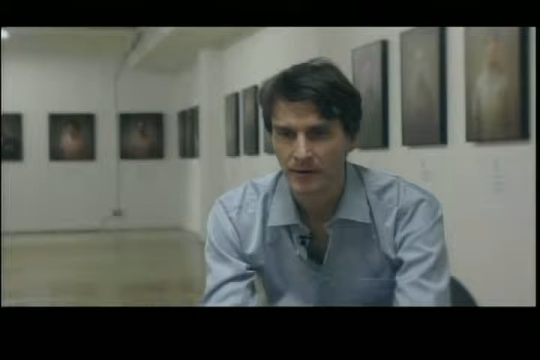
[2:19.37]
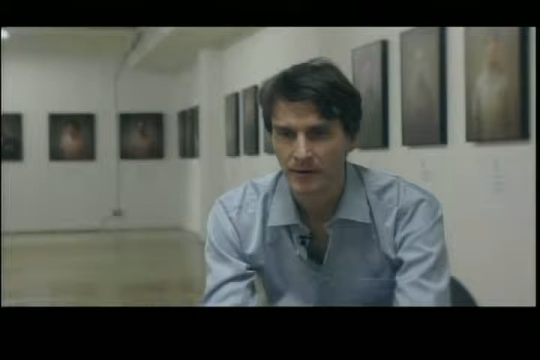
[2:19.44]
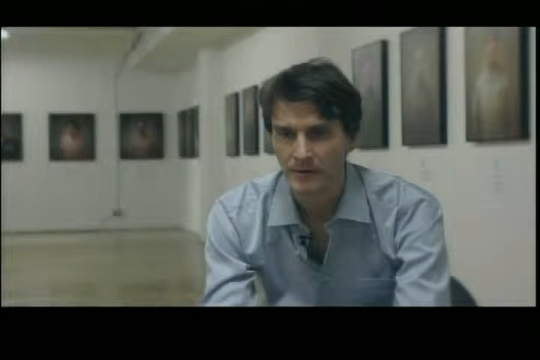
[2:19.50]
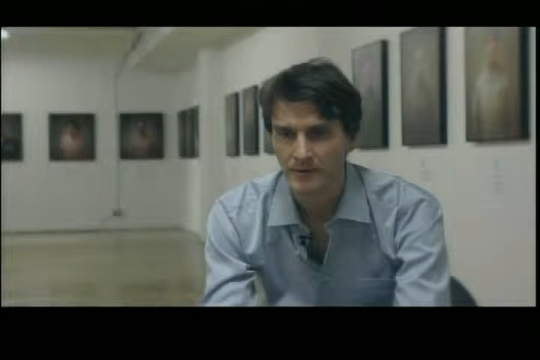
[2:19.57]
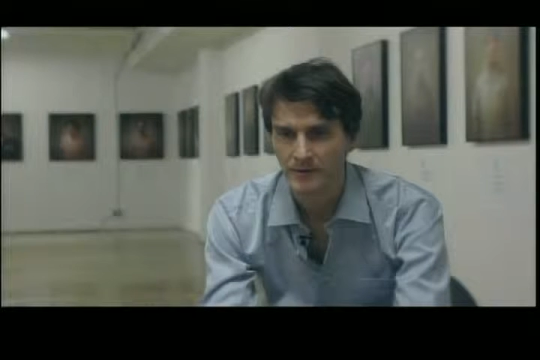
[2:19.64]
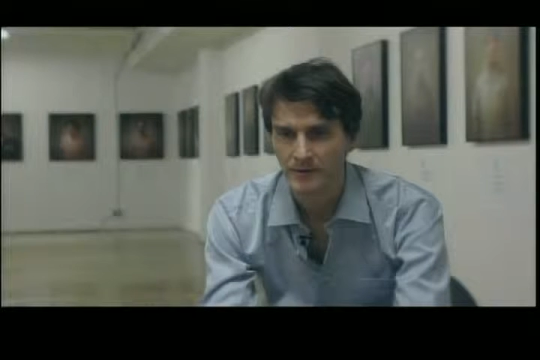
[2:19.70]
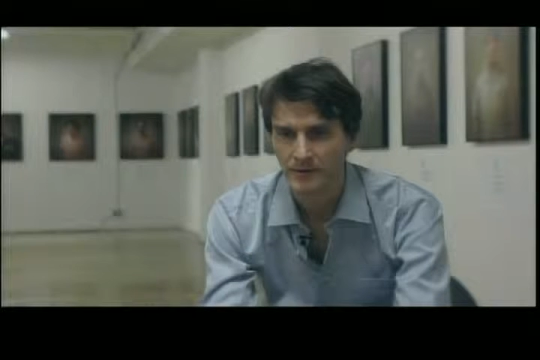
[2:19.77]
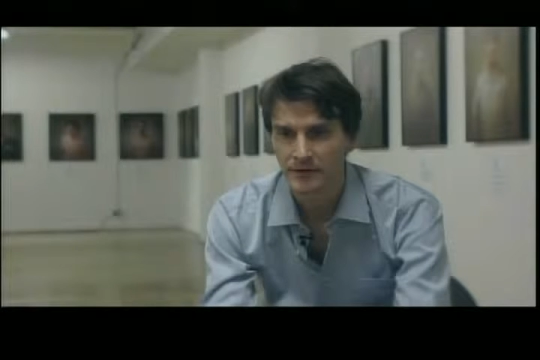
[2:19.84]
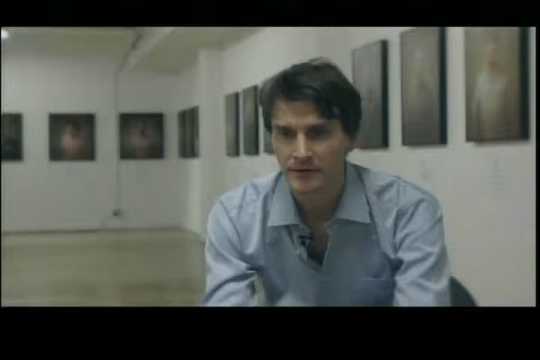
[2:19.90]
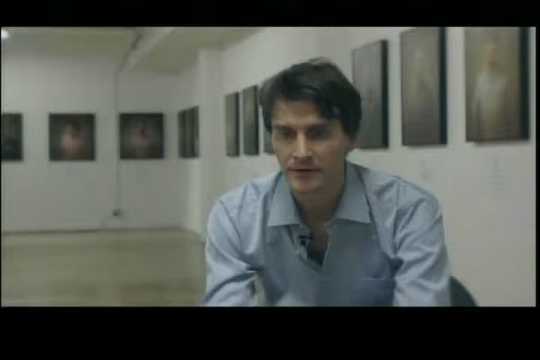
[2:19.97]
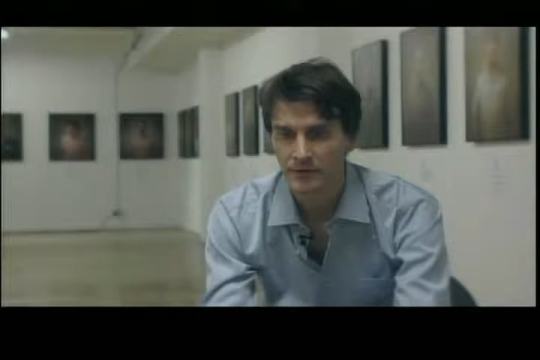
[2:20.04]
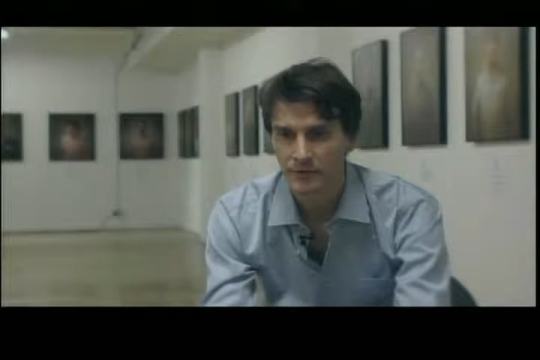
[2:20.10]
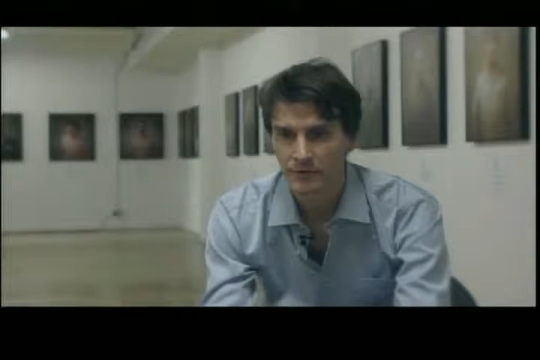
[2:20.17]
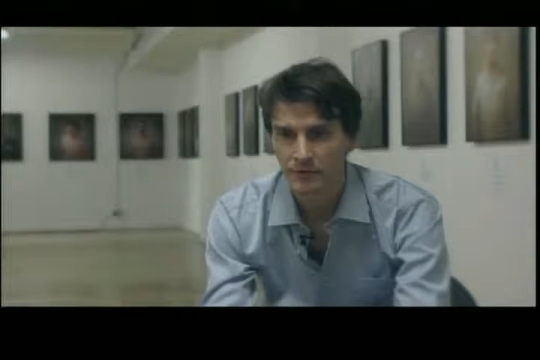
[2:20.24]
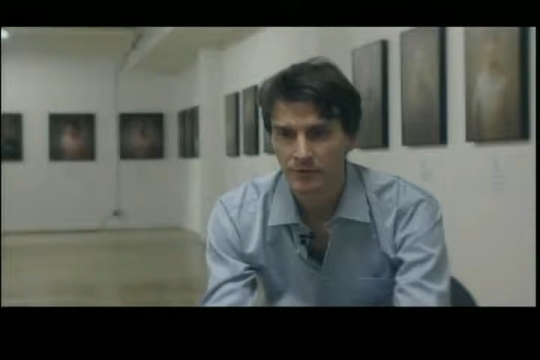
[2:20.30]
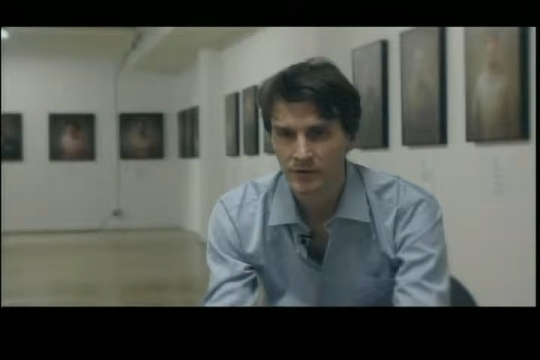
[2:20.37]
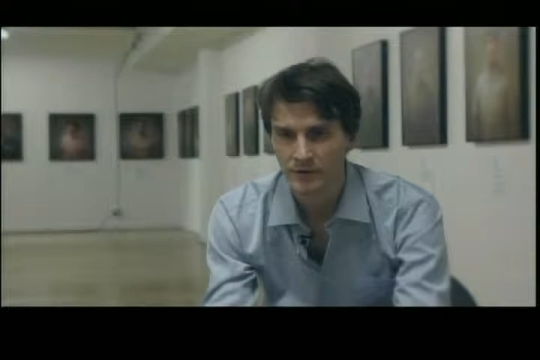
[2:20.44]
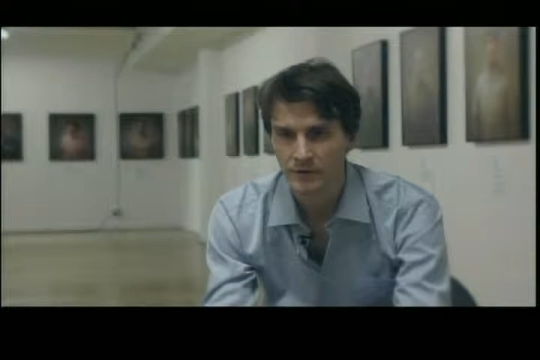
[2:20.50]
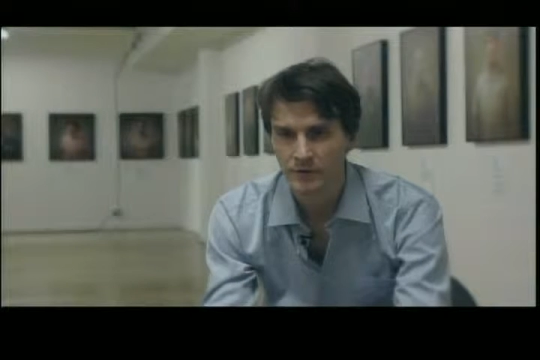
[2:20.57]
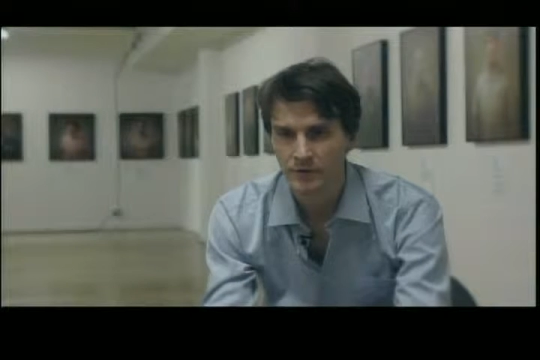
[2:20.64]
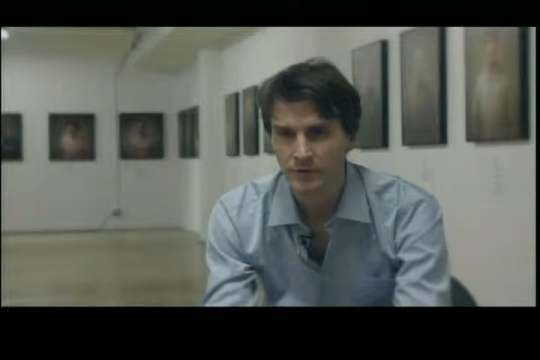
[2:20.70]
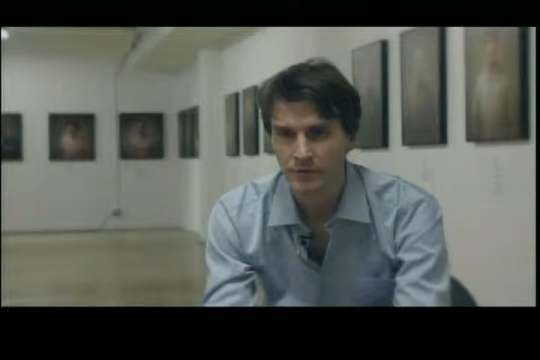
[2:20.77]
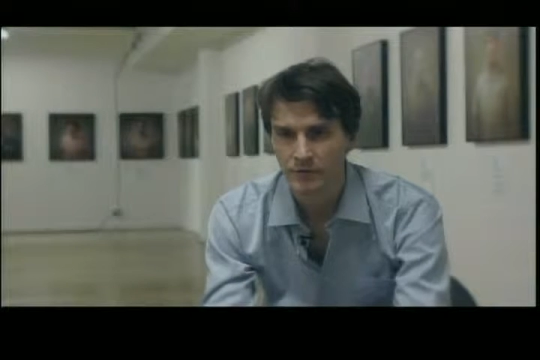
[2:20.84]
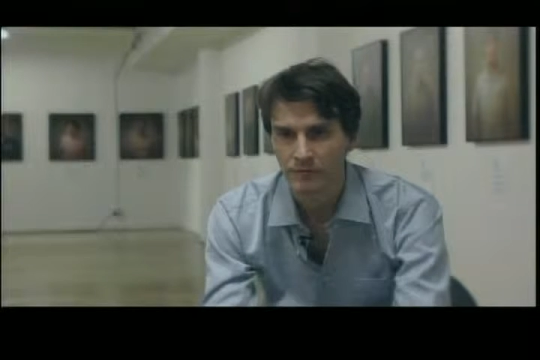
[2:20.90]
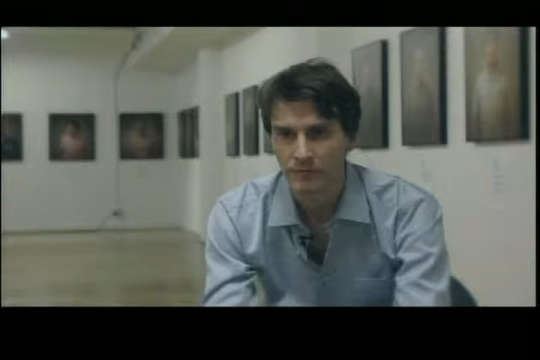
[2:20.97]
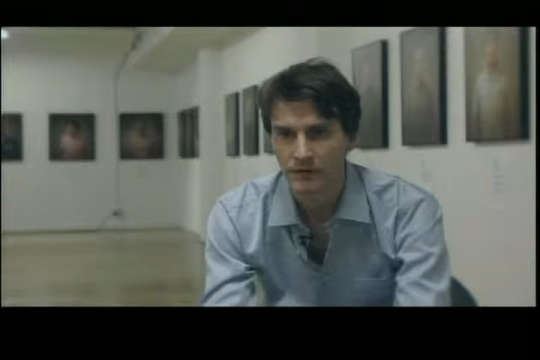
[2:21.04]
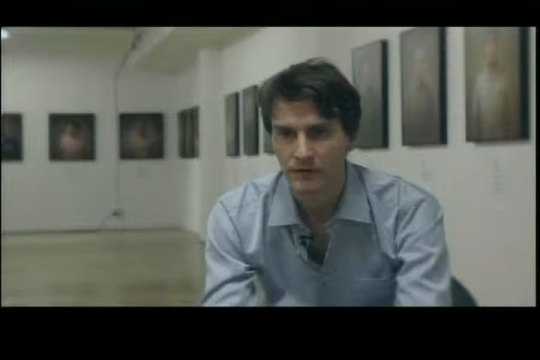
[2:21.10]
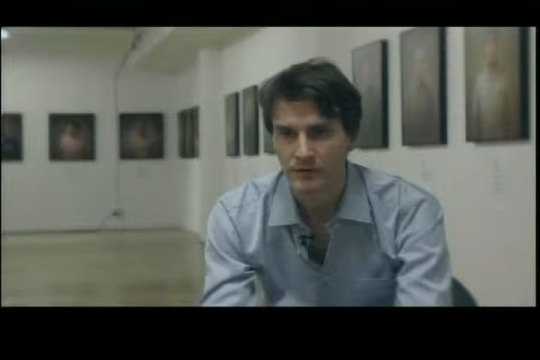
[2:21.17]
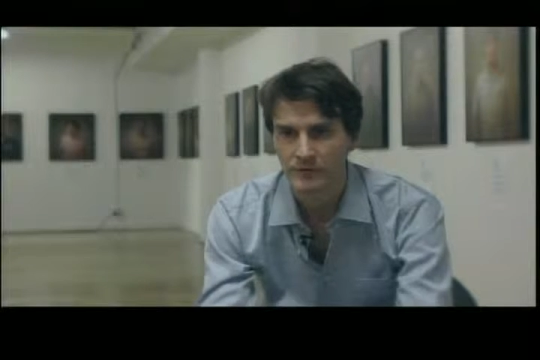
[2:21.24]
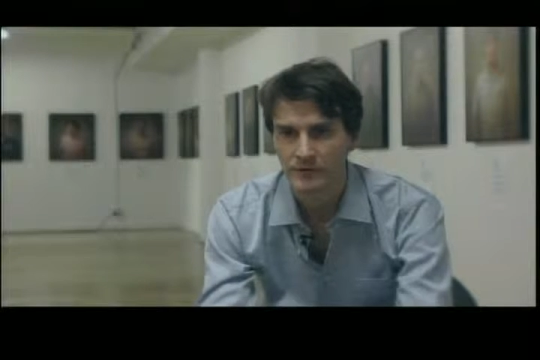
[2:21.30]
actually the, the ones who were
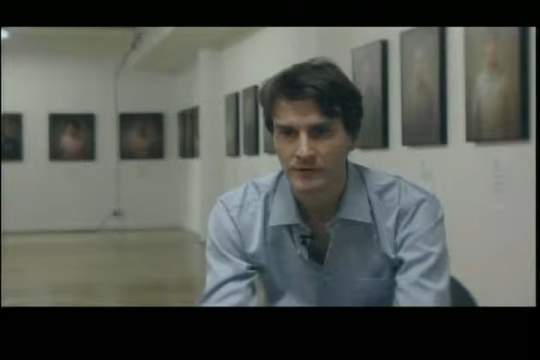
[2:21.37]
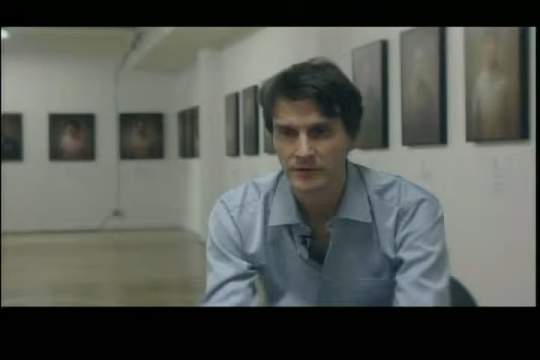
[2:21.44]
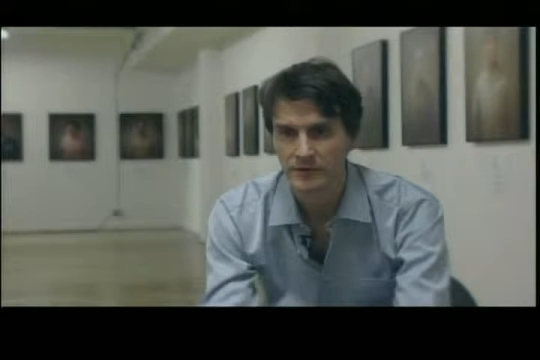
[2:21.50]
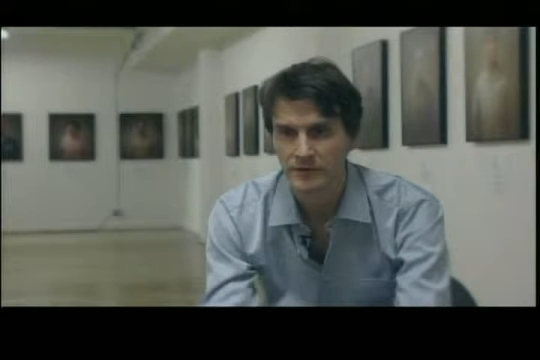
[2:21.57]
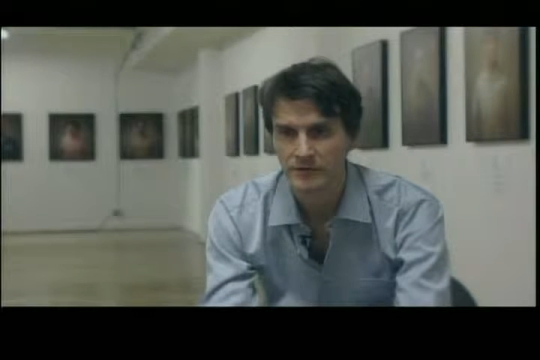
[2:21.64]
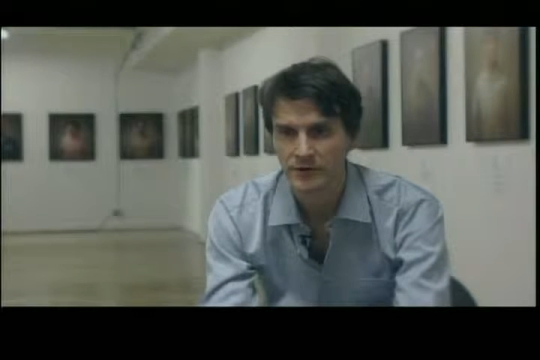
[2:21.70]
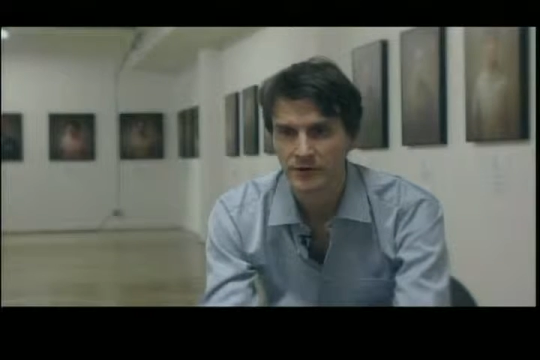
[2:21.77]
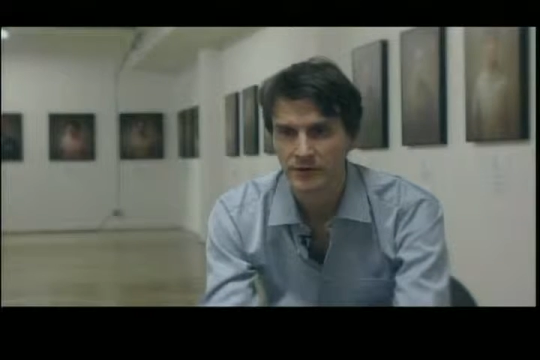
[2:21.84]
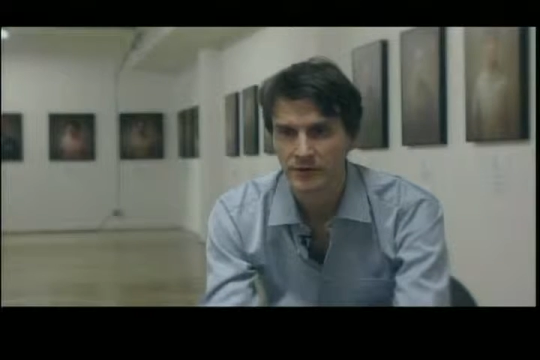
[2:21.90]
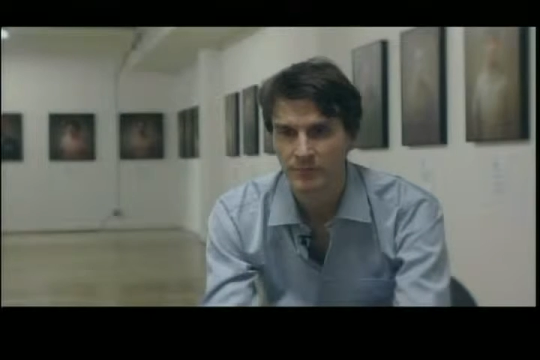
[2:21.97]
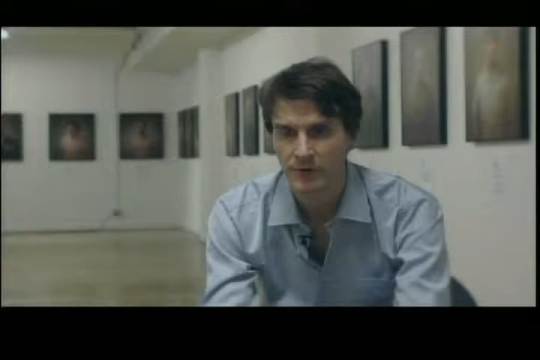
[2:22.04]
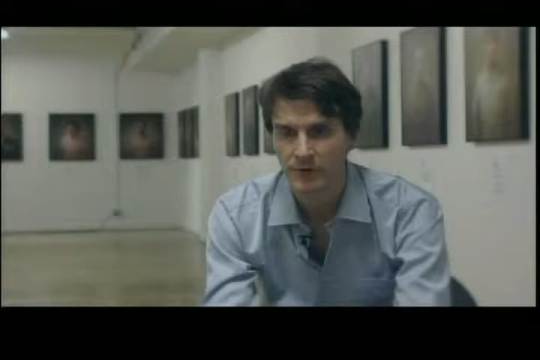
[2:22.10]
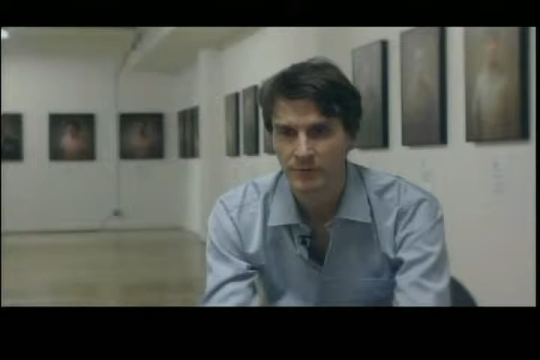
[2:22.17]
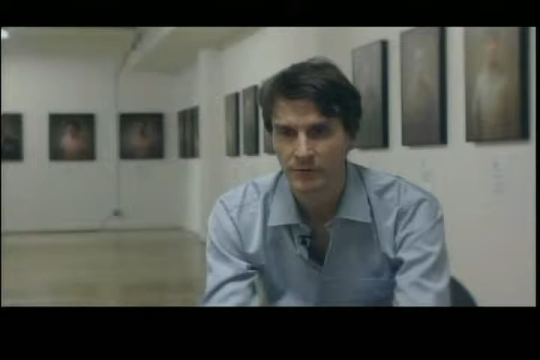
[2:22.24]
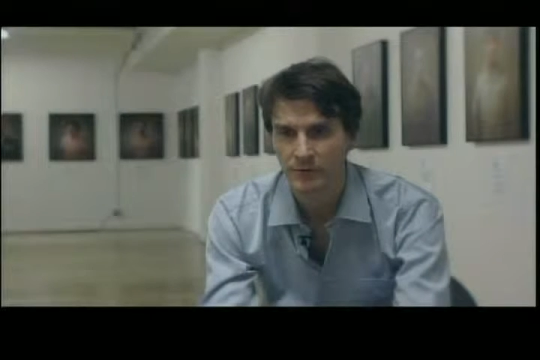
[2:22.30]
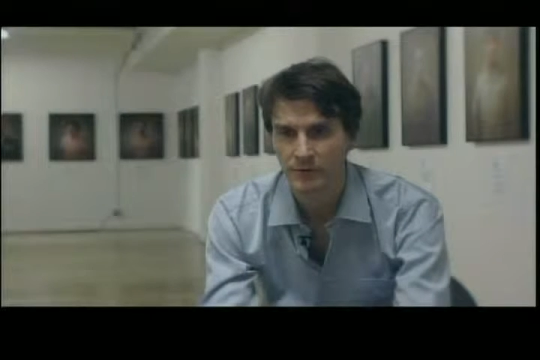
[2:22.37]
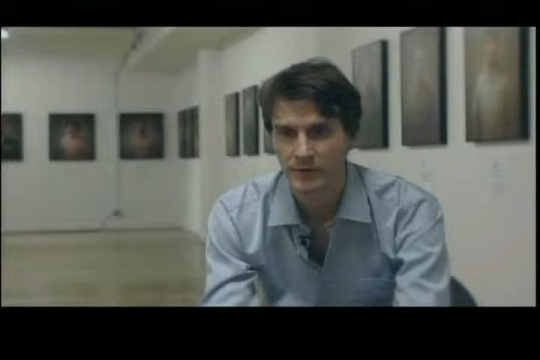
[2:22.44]
involved in the story in the paper,